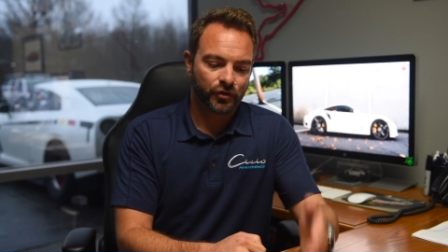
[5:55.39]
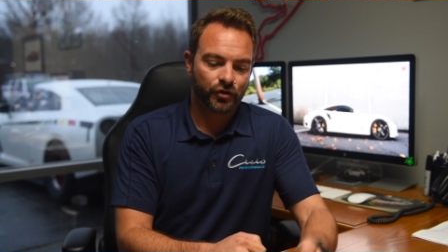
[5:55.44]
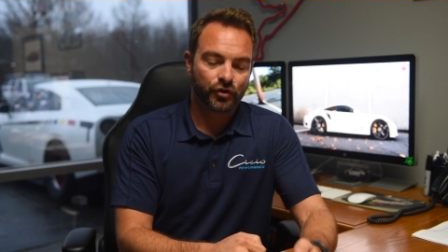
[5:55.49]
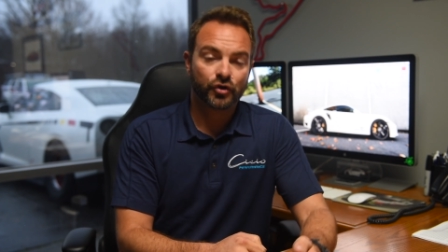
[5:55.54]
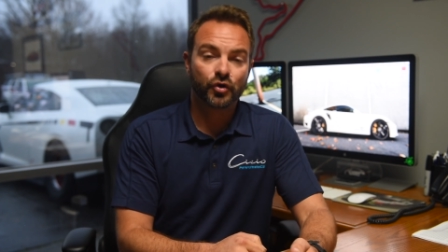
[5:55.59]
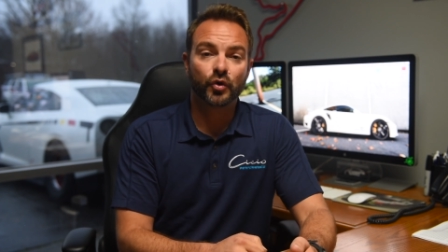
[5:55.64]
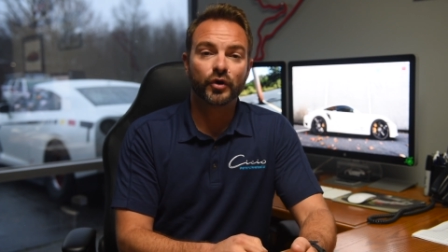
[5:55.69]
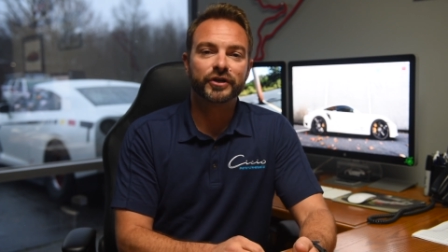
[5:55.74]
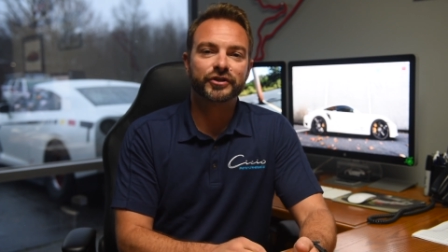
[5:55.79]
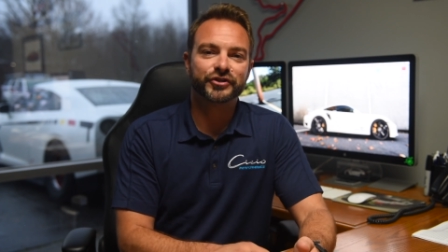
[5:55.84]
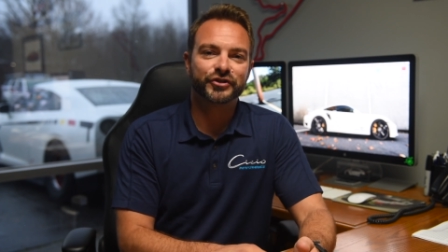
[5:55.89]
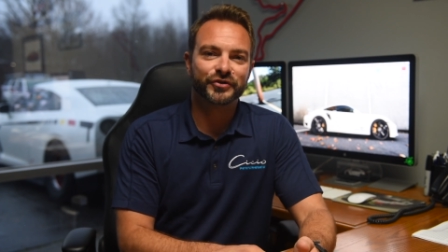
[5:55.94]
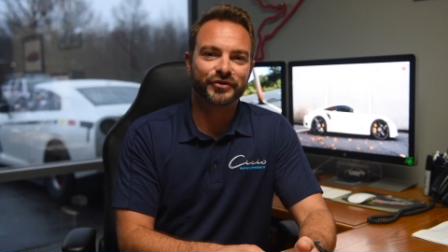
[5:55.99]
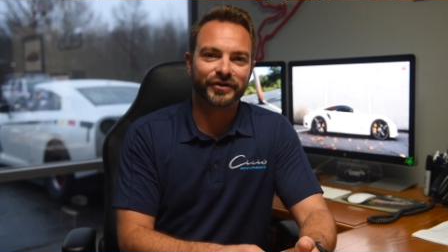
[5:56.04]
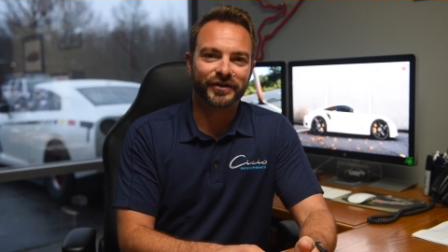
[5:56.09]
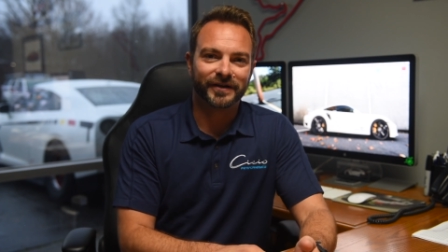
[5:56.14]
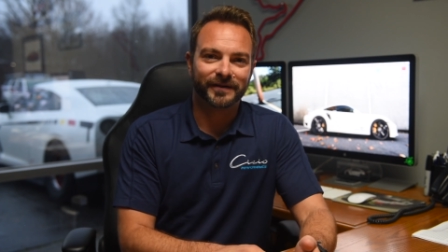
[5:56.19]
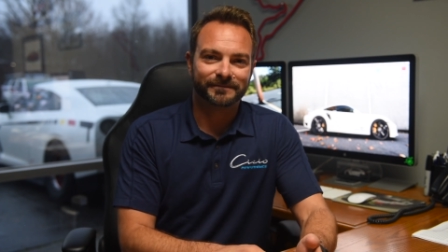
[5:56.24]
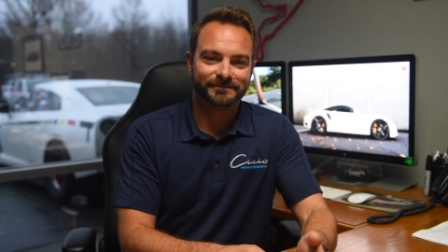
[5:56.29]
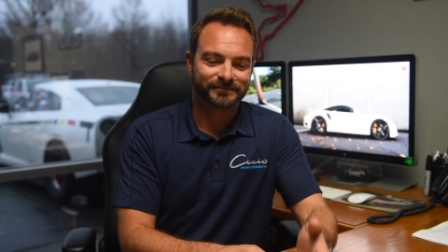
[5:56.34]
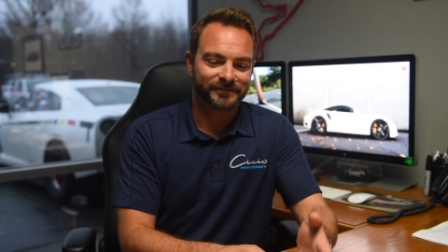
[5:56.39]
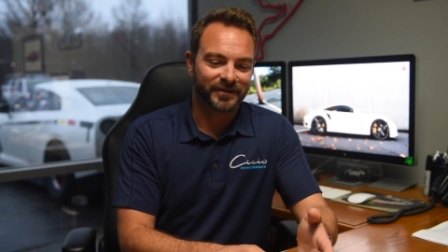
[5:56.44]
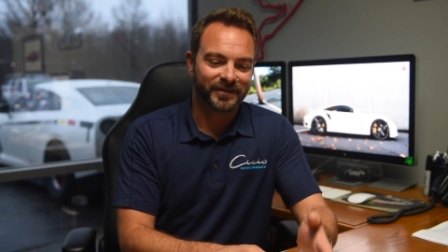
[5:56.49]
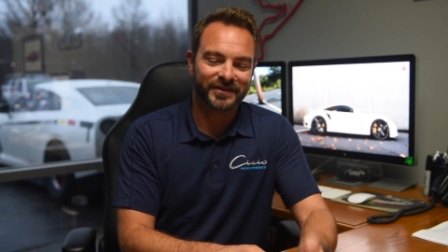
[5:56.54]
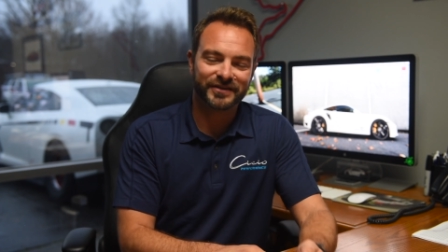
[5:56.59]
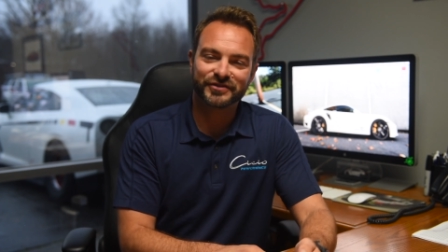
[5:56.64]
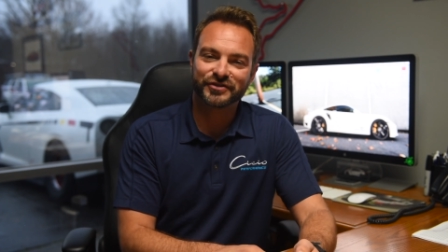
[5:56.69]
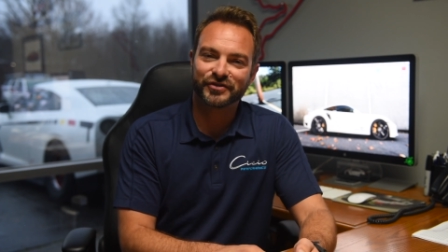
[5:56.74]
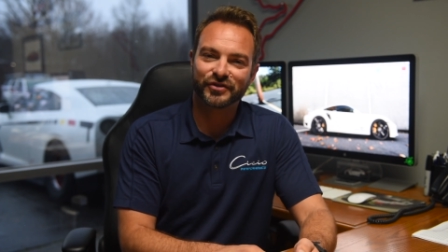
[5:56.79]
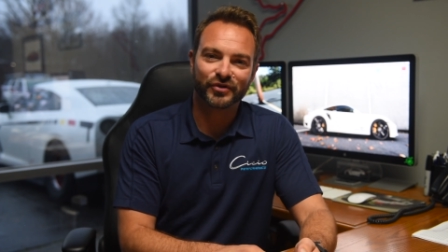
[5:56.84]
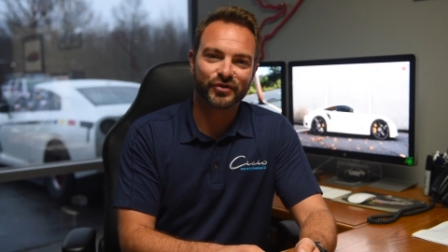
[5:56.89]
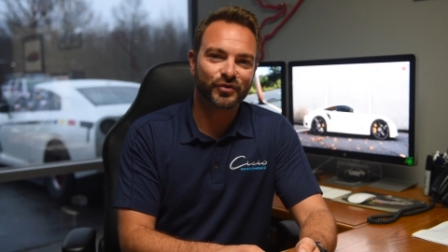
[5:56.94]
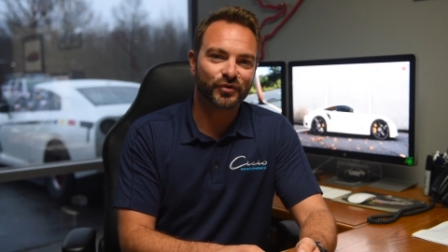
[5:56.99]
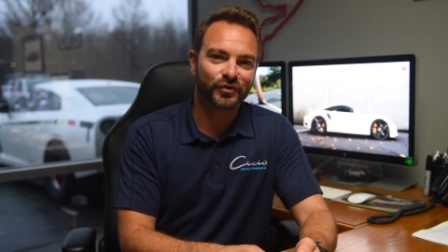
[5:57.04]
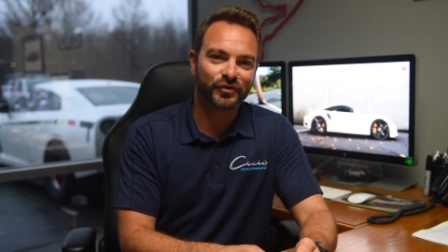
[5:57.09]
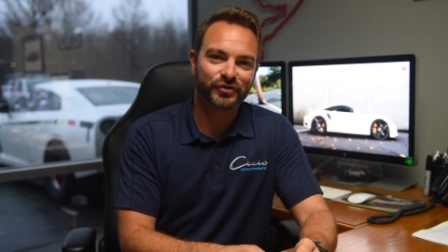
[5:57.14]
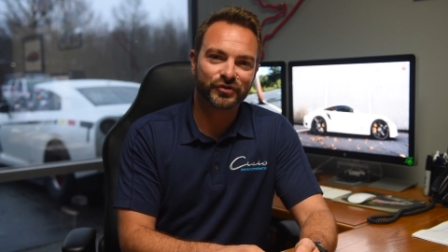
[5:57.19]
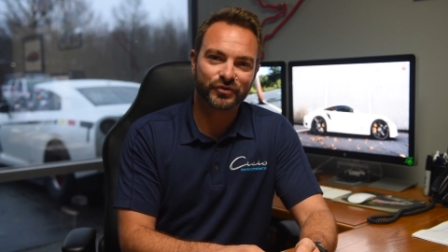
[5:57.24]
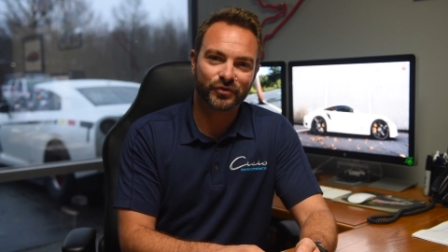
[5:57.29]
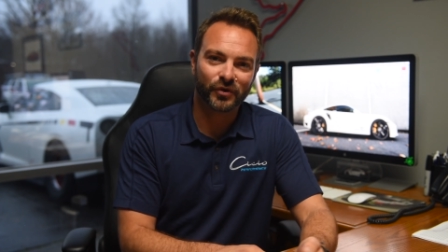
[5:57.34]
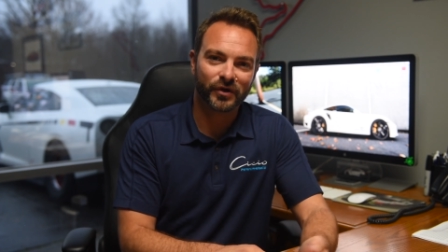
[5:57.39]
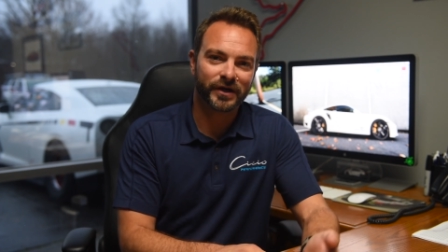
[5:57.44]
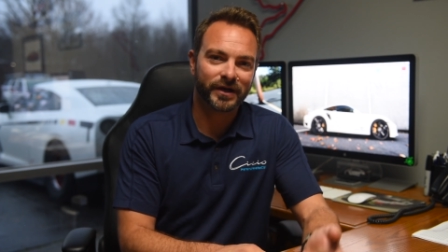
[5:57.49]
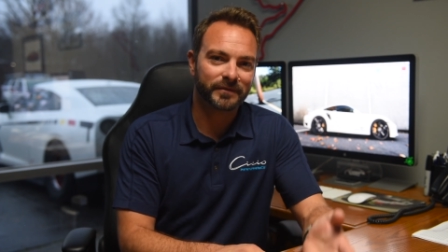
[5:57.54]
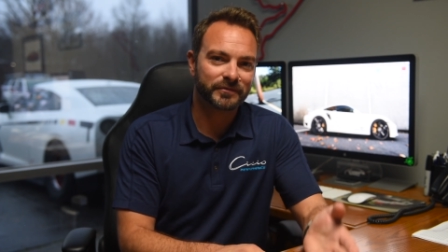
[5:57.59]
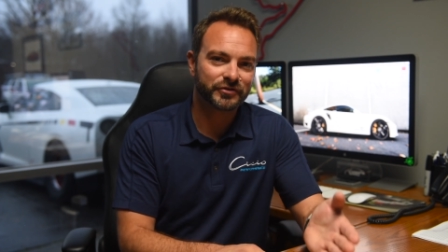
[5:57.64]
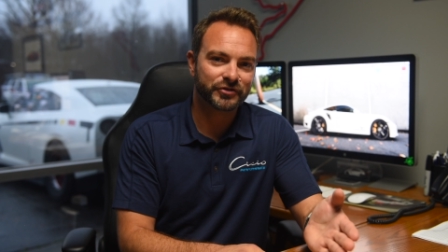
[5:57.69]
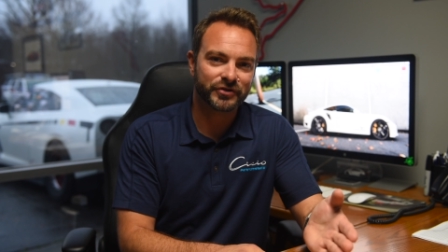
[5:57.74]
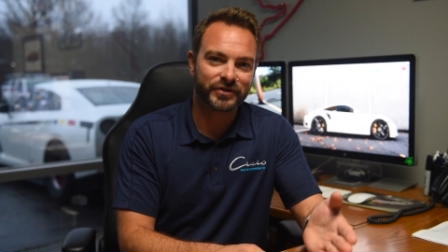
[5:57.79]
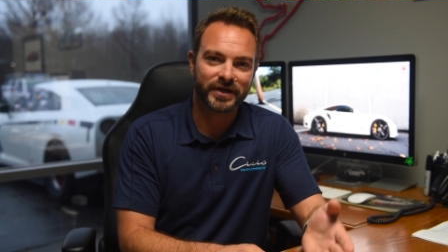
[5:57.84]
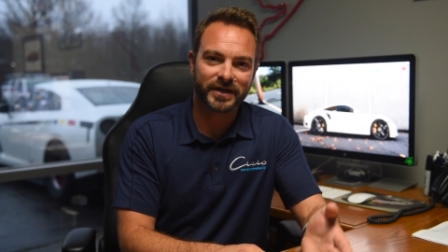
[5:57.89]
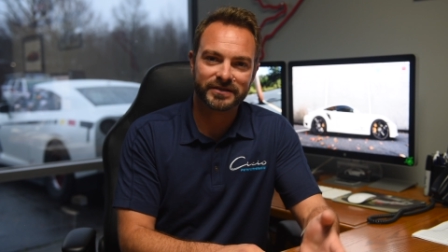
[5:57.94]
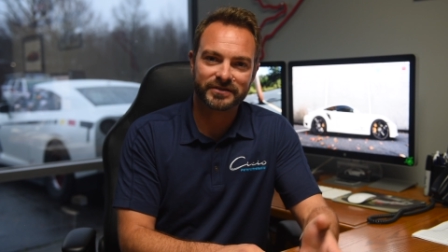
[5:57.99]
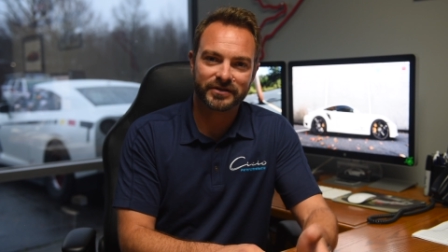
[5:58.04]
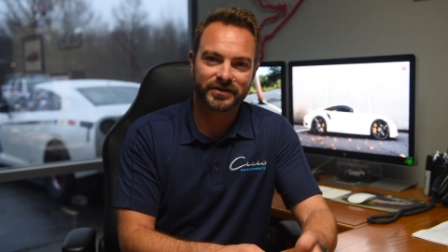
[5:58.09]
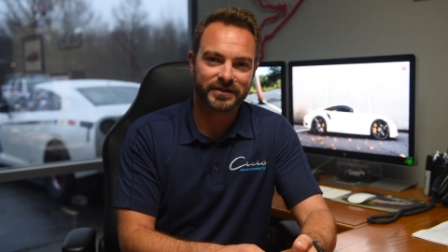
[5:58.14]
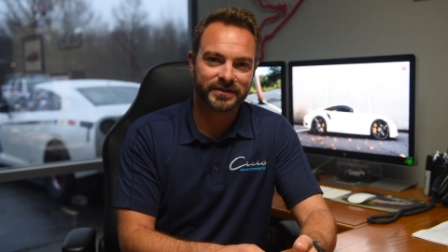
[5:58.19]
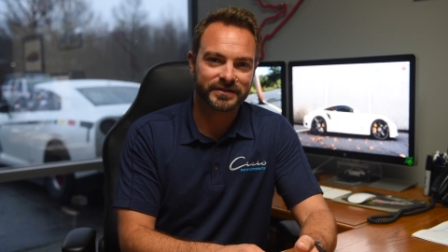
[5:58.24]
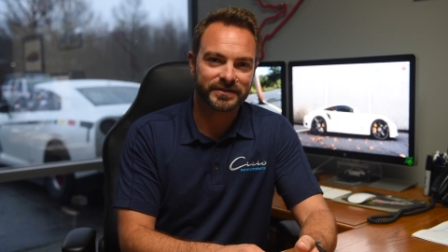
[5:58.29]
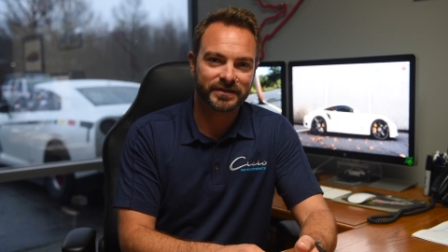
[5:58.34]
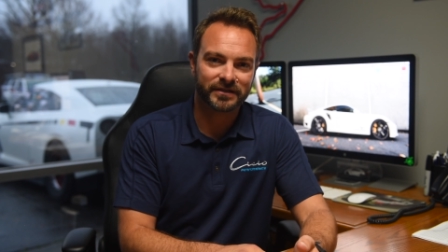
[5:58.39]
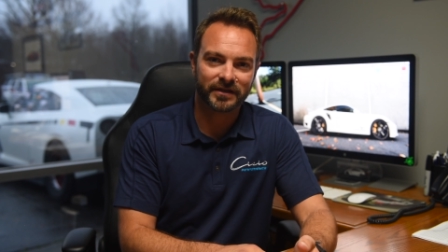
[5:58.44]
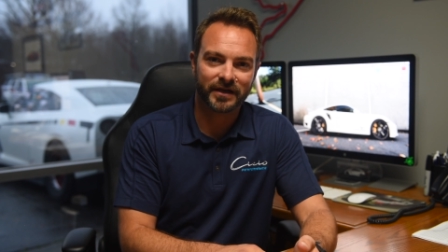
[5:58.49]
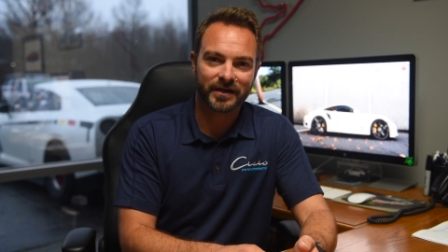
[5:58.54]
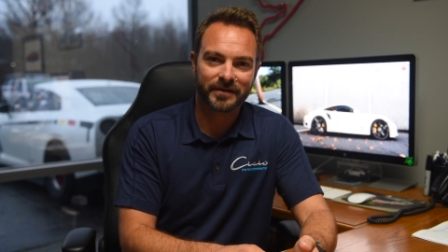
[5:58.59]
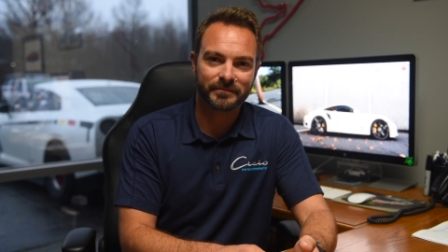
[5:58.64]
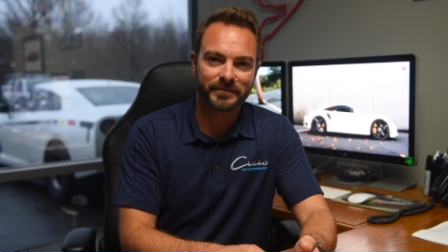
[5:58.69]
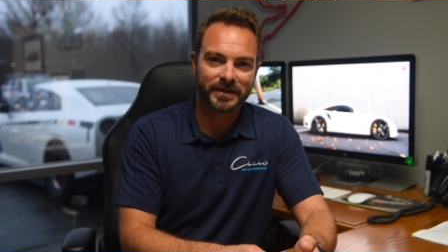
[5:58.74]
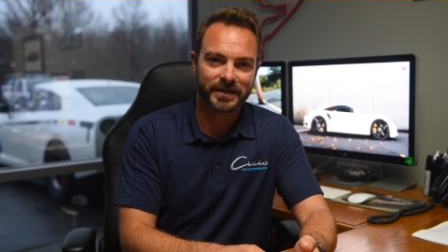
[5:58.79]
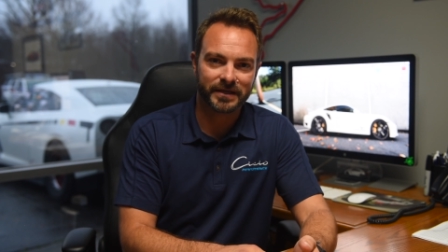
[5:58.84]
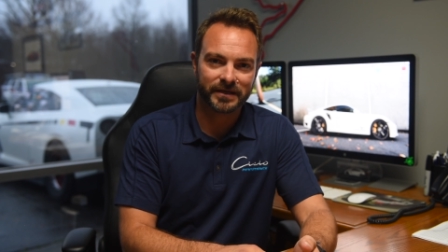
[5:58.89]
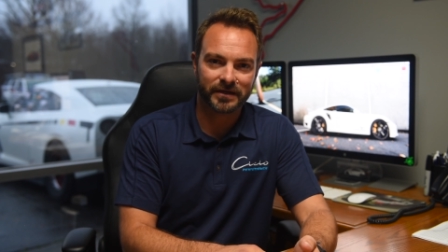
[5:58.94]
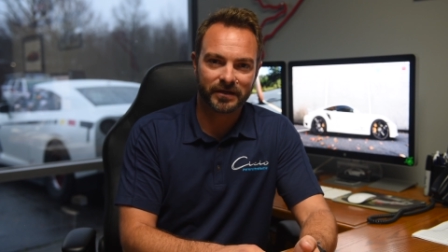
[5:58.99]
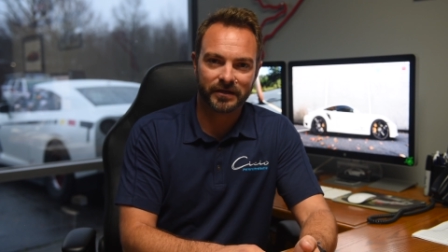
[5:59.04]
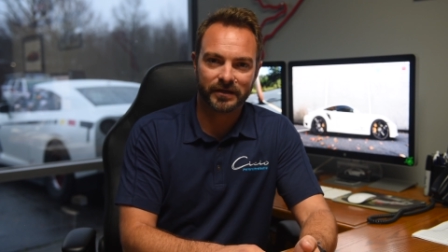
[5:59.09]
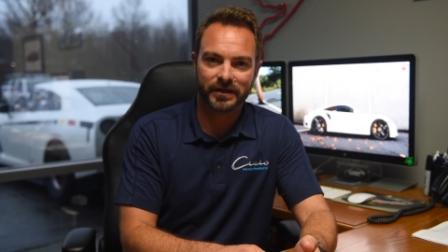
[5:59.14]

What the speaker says: Coy Jr., this is a cool story. I'm sure you guys are going to see a lot of media.